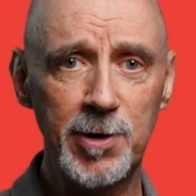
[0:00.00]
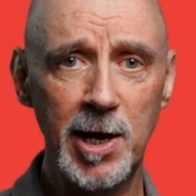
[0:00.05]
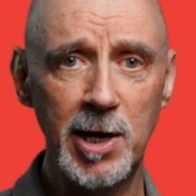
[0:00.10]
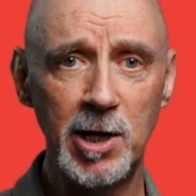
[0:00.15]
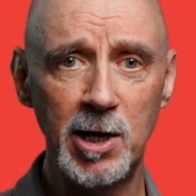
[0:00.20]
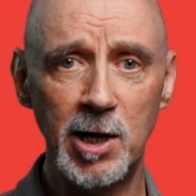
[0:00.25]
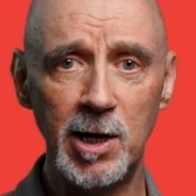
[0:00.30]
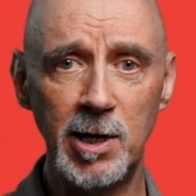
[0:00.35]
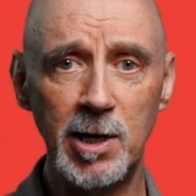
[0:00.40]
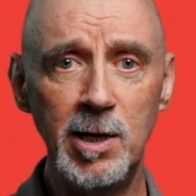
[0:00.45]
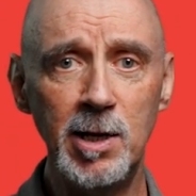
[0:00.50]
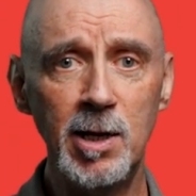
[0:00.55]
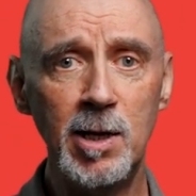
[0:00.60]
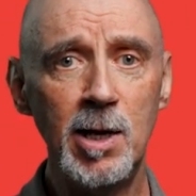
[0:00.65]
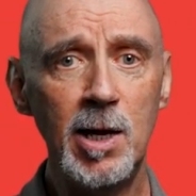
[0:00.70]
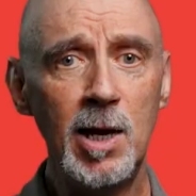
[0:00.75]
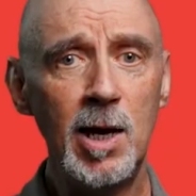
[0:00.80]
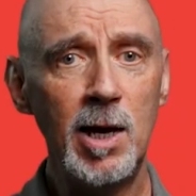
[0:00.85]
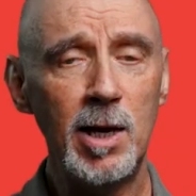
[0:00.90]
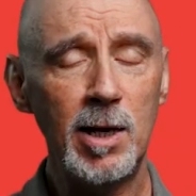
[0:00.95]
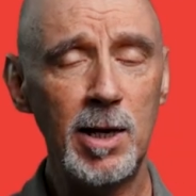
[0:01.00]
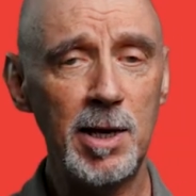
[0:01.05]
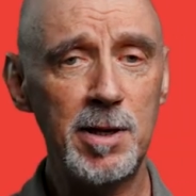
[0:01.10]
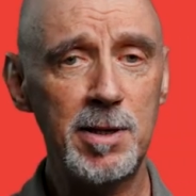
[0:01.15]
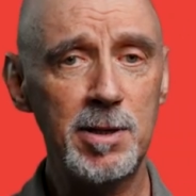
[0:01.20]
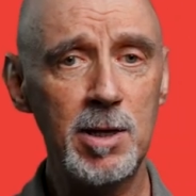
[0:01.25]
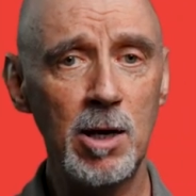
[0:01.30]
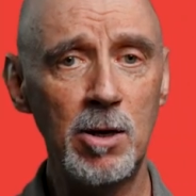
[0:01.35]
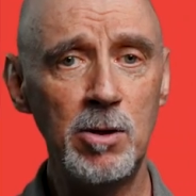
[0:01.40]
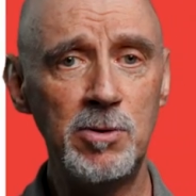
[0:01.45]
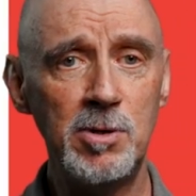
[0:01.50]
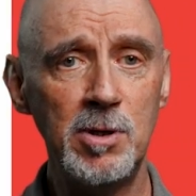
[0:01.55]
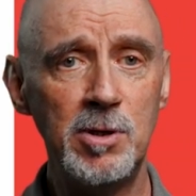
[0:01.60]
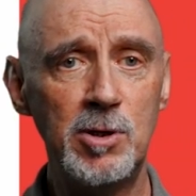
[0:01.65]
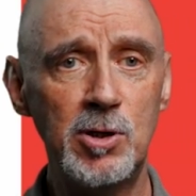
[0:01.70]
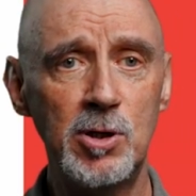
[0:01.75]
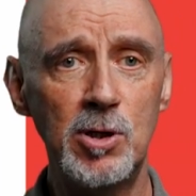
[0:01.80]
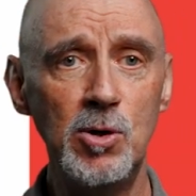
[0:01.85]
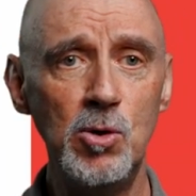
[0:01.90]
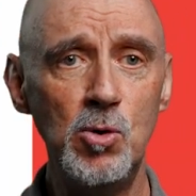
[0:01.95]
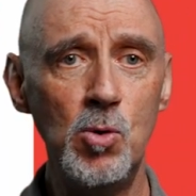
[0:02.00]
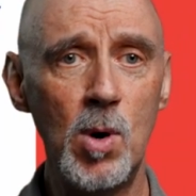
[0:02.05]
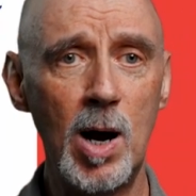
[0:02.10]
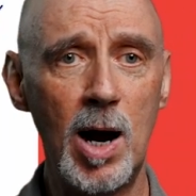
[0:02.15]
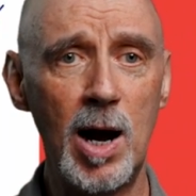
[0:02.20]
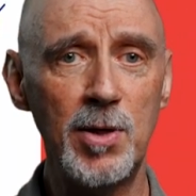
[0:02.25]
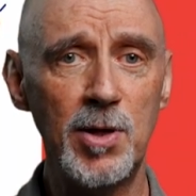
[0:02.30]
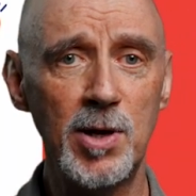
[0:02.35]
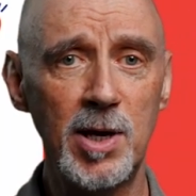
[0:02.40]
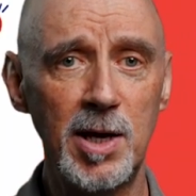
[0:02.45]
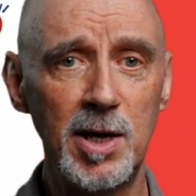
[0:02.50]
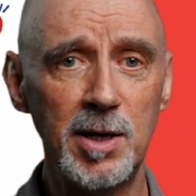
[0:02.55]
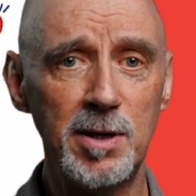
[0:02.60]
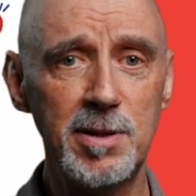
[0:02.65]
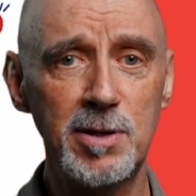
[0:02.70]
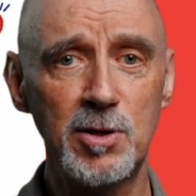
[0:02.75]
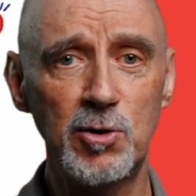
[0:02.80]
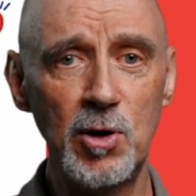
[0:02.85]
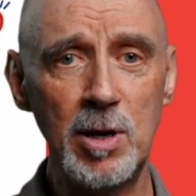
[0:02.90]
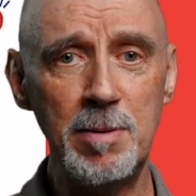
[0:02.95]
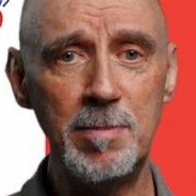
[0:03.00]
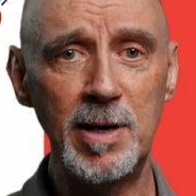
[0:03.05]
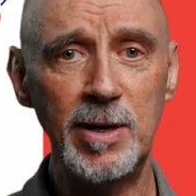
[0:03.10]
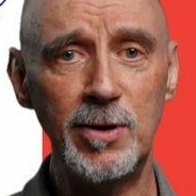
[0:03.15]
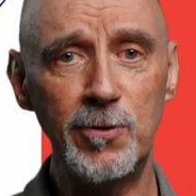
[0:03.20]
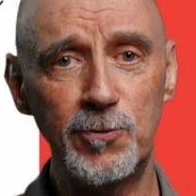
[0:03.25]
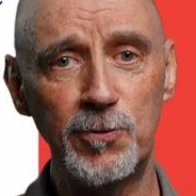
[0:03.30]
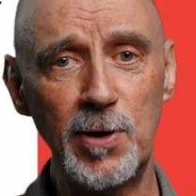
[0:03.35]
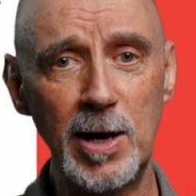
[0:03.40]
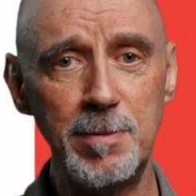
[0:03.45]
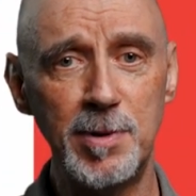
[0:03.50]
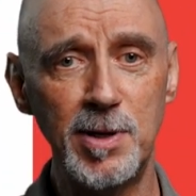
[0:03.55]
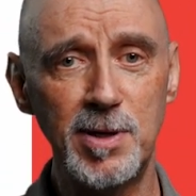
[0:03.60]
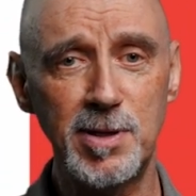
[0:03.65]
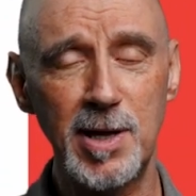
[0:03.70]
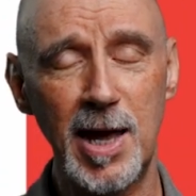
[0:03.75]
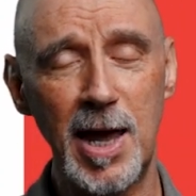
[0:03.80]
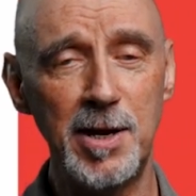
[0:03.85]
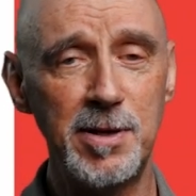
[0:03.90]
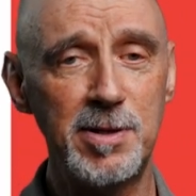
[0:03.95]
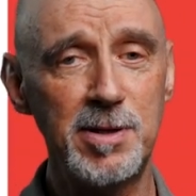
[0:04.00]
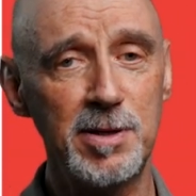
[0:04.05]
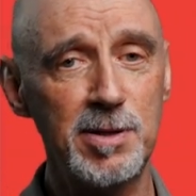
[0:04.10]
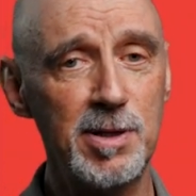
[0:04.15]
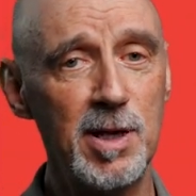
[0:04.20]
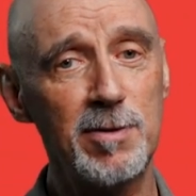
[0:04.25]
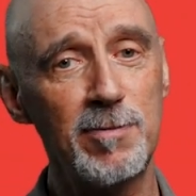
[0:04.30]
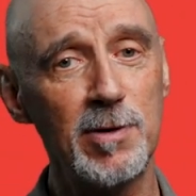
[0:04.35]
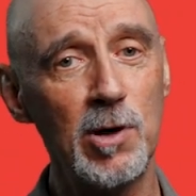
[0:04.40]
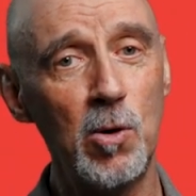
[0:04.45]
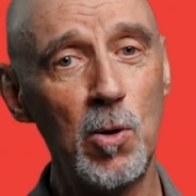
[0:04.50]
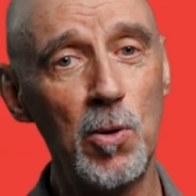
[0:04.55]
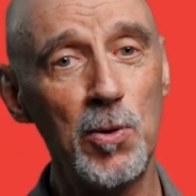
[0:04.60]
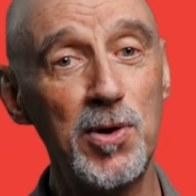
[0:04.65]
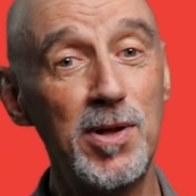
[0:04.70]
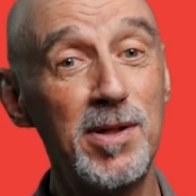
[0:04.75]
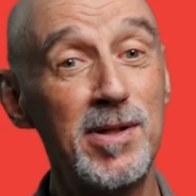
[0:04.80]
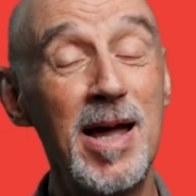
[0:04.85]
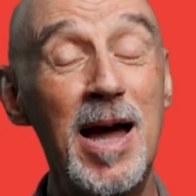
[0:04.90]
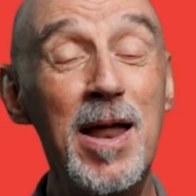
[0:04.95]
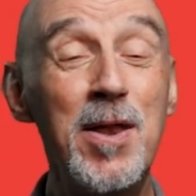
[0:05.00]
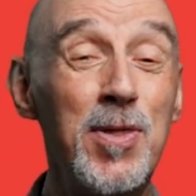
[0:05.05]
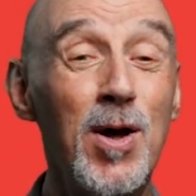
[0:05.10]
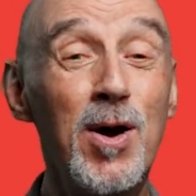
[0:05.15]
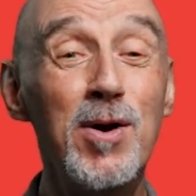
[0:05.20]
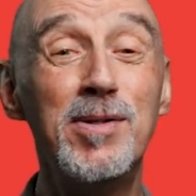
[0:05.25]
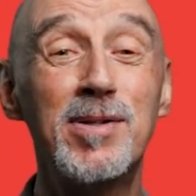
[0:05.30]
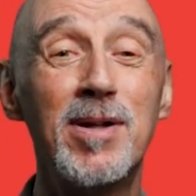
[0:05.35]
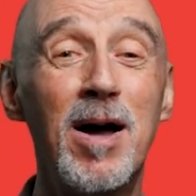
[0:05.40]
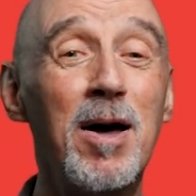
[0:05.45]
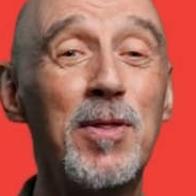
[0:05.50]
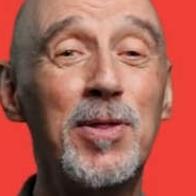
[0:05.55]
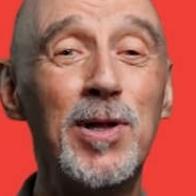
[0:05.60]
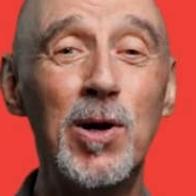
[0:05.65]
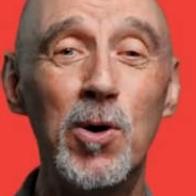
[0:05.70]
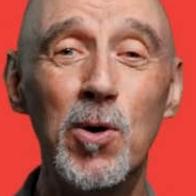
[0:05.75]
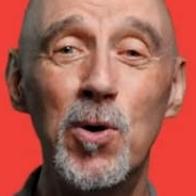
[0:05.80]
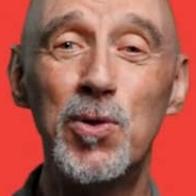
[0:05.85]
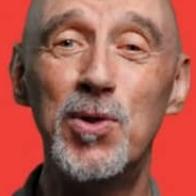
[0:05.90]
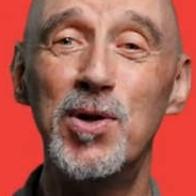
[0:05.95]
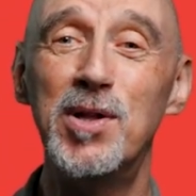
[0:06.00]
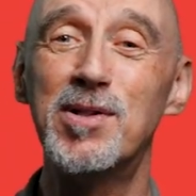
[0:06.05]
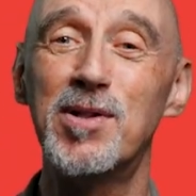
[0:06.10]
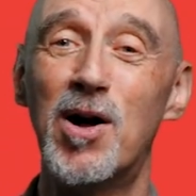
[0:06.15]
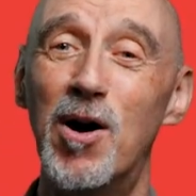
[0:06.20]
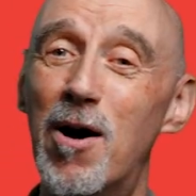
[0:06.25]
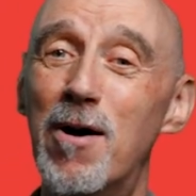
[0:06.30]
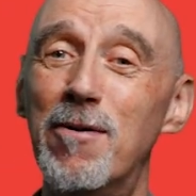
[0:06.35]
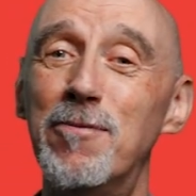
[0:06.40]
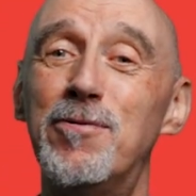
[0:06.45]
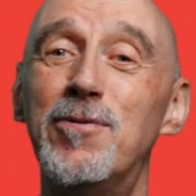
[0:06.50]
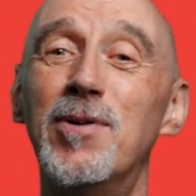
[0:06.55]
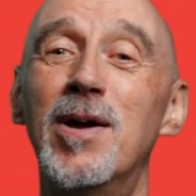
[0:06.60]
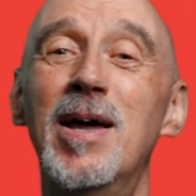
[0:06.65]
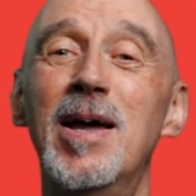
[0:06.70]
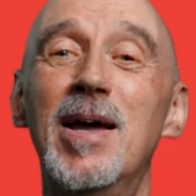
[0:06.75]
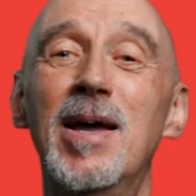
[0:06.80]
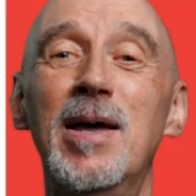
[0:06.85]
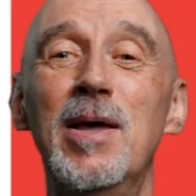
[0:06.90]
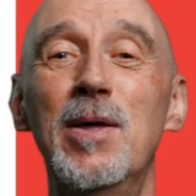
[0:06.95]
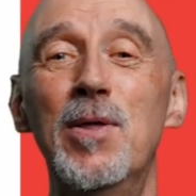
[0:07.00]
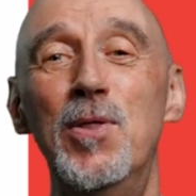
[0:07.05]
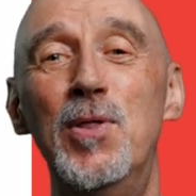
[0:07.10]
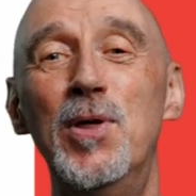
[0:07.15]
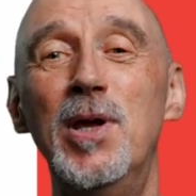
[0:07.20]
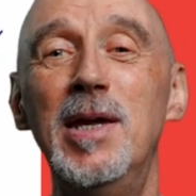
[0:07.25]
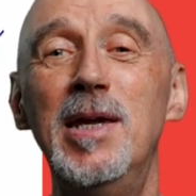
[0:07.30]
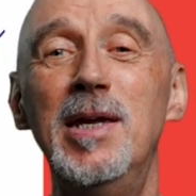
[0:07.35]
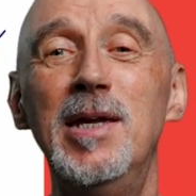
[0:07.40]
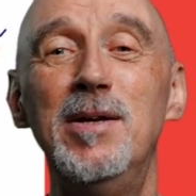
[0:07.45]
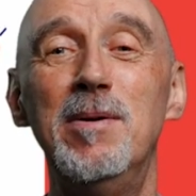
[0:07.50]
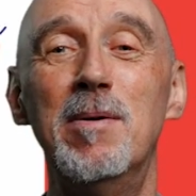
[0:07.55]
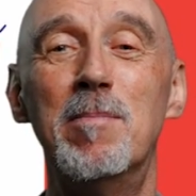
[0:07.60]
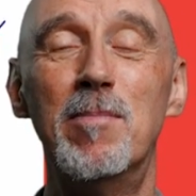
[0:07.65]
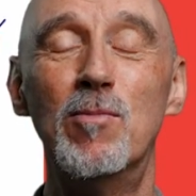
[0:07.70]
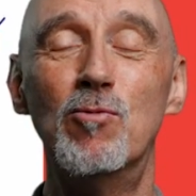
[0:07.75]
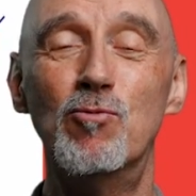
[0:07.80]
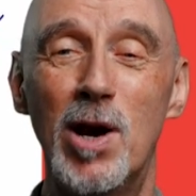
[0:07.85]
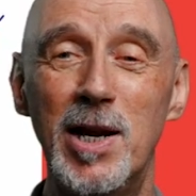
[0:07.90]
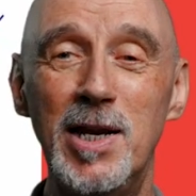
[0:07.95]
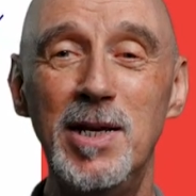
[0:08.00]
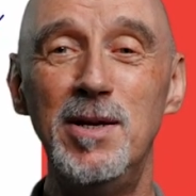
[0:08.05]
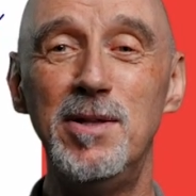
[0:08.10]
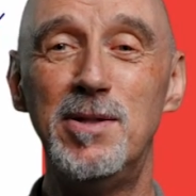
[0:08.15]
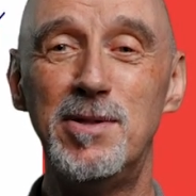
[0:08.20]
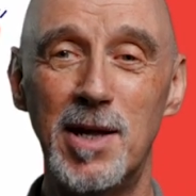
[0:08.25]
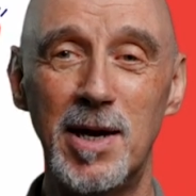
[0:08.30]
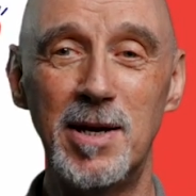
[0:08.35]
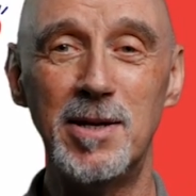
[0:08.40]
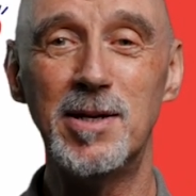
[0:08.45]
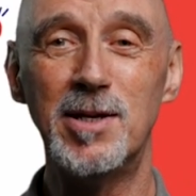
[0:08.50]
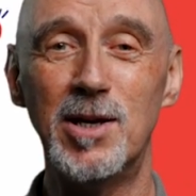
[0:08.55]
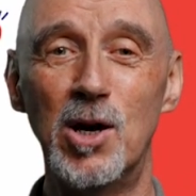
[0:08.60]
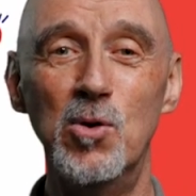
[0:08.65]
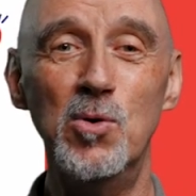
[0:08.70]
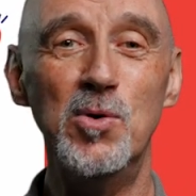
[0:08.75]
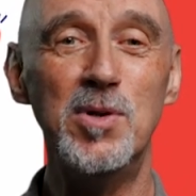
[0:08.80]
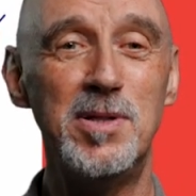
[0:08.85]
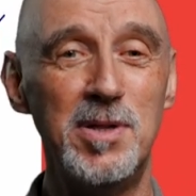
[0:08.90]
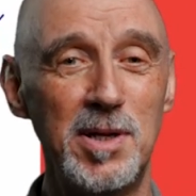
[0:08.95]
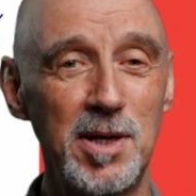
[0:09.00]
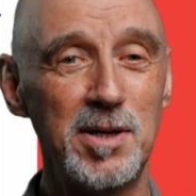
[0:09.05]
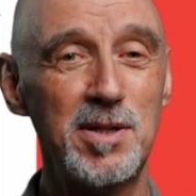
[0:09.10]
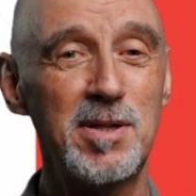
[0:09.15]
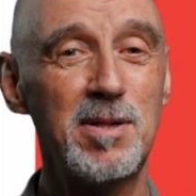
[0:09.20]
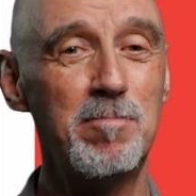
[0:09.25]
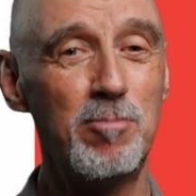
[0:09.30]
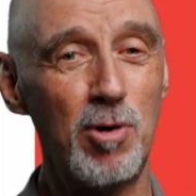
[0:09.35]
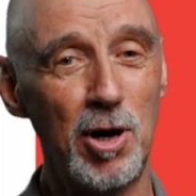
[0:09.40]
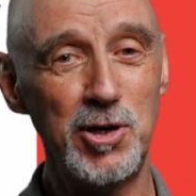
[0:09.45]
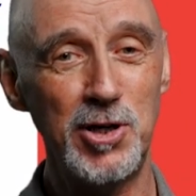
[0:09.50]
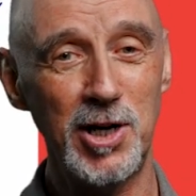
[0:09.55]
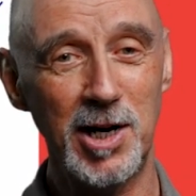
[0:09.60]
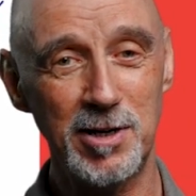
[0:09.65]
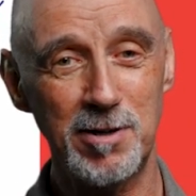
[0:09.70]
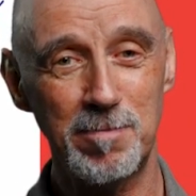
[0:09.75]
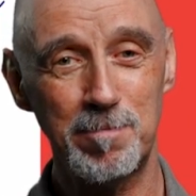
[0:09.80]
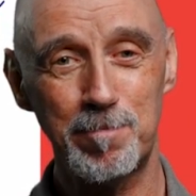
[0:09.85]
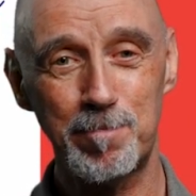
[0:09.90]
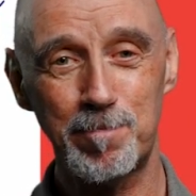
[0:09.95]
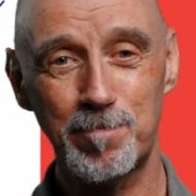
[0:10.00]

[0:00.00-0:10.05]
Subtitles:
Kennedy, let's go to two other extremely famous and successful authors, and those are the authors of the Ready, Set, Go 6 project.